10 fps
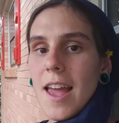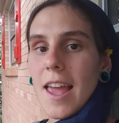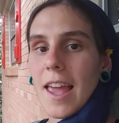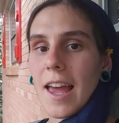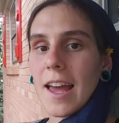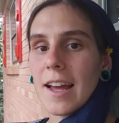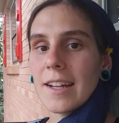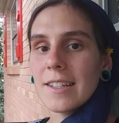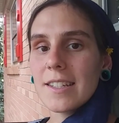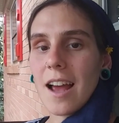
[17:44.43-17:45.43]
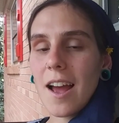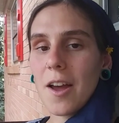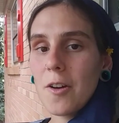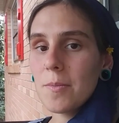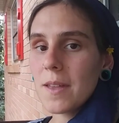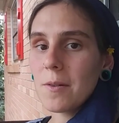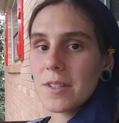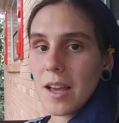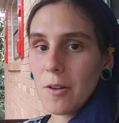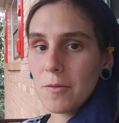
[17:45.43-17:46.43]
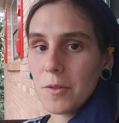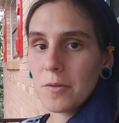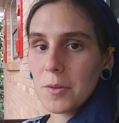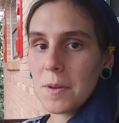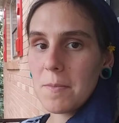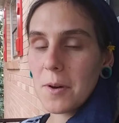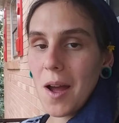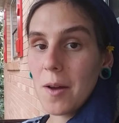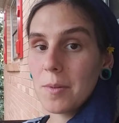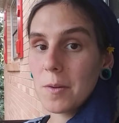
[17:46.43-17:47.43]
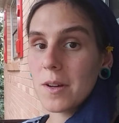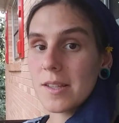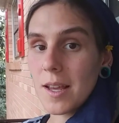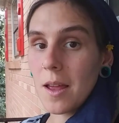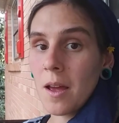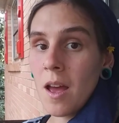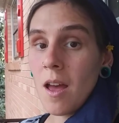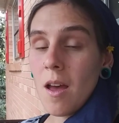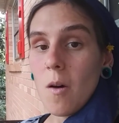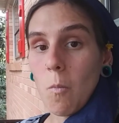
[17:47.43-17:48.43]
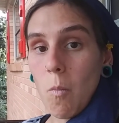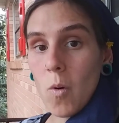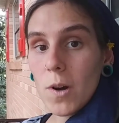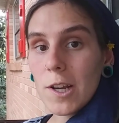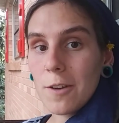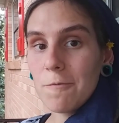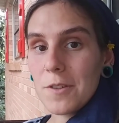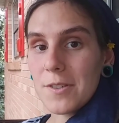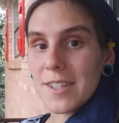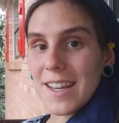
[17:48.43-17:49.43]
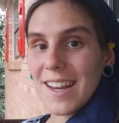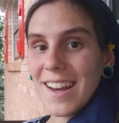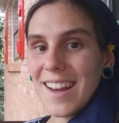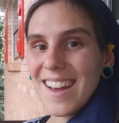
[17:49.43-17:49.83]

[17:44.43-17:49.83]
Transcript: And I hope that was helpful for people. I hope it wasn't more confusing.